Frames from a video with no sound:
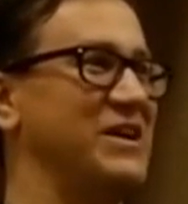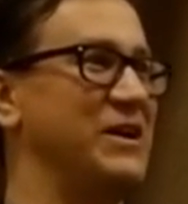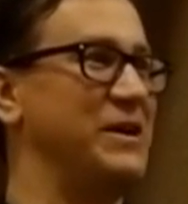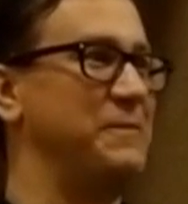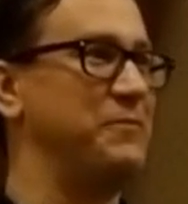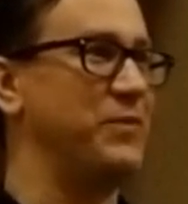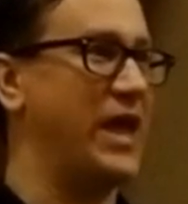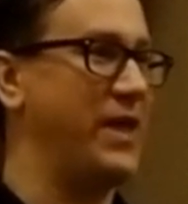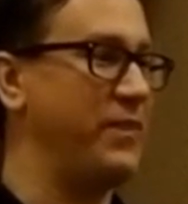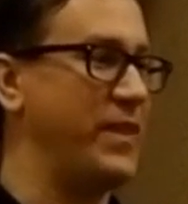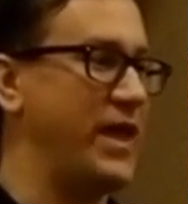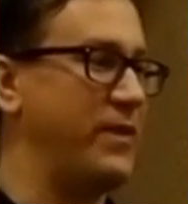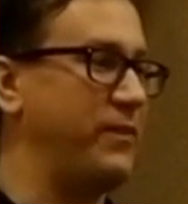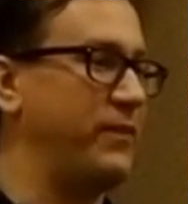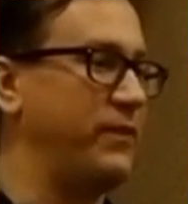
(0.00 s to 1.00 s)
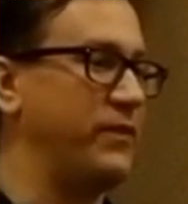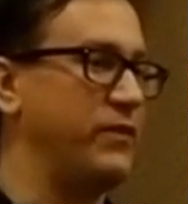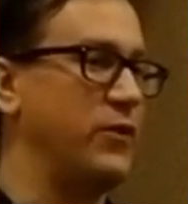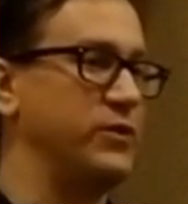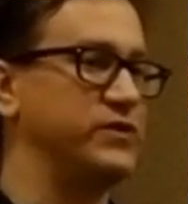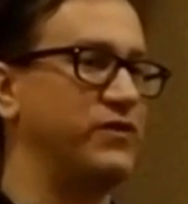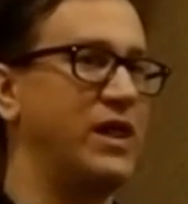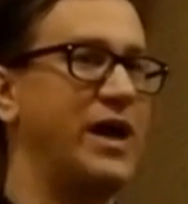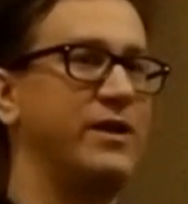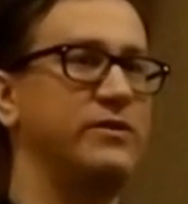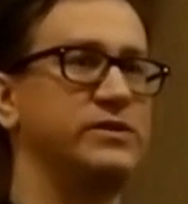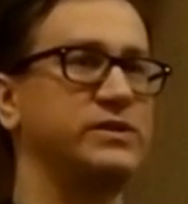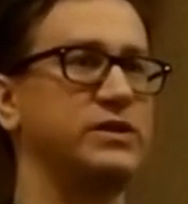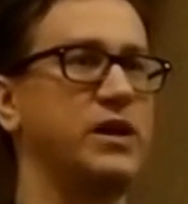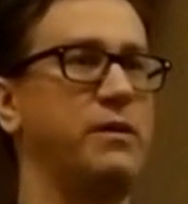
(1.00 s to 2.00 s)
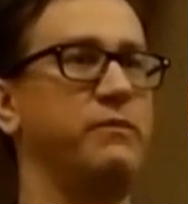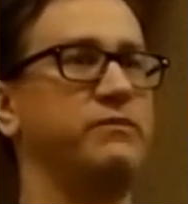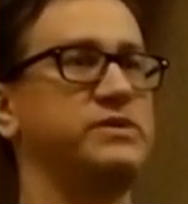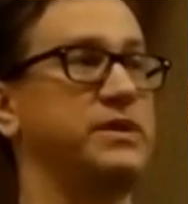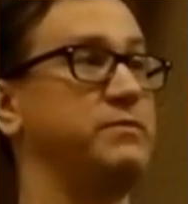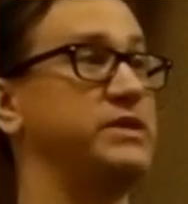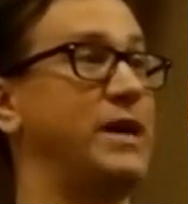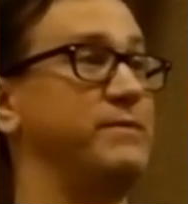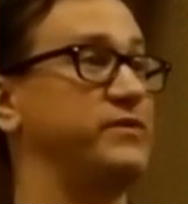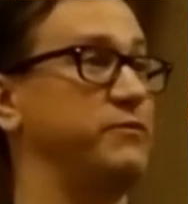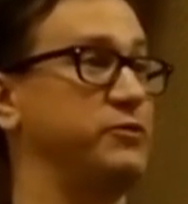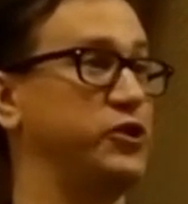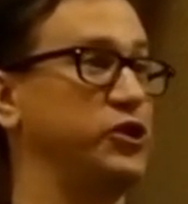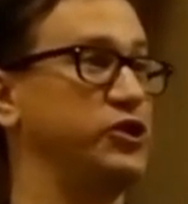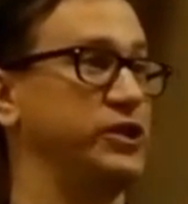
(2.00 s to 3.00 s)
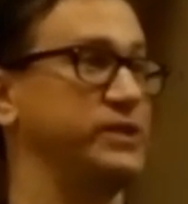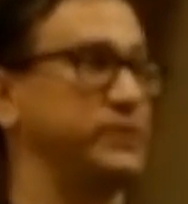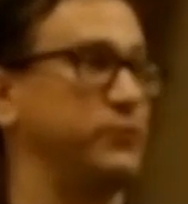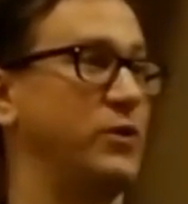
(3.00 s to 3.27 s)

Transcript: um, and then those flyers come sometimes from churches.